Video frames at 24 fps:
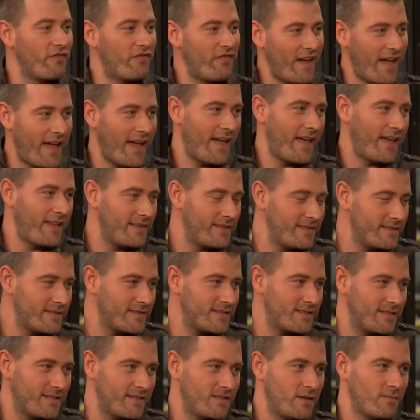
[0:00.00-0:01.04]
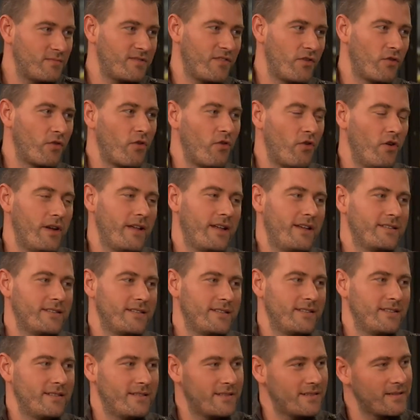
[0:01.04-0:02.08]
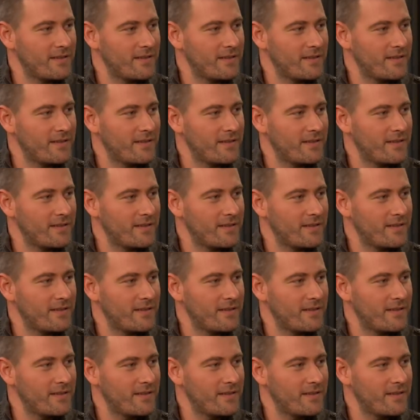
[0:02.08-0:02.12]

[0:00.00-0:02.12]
fans, in terms of your audiences. It's